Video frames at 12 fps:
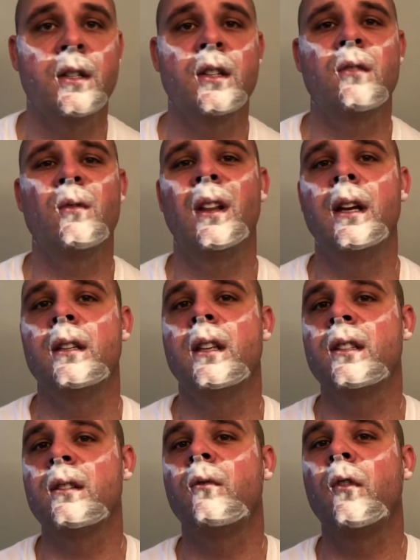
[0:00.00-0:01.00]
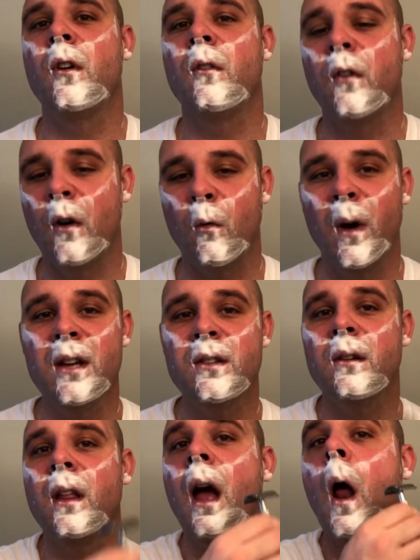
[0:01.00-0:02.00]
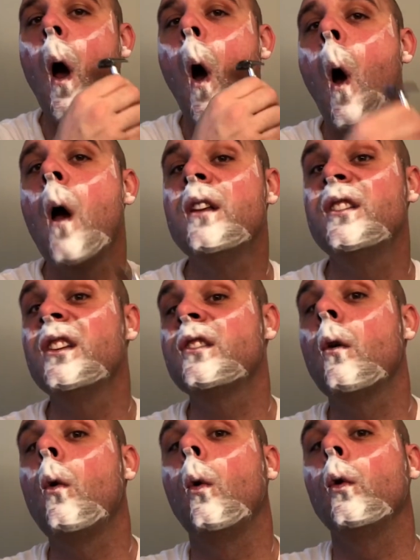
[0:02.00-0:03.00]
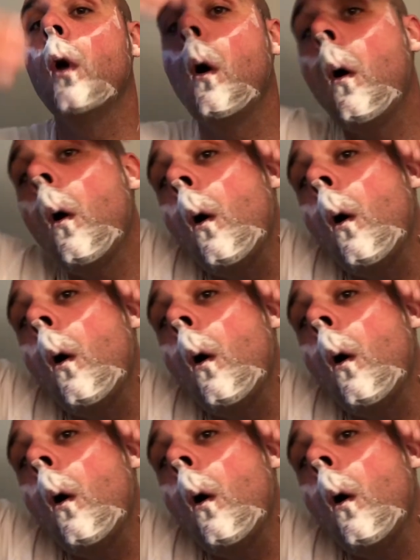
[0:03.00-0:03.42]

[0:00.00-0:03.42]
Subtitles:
It just really is. This for a razor that is this old.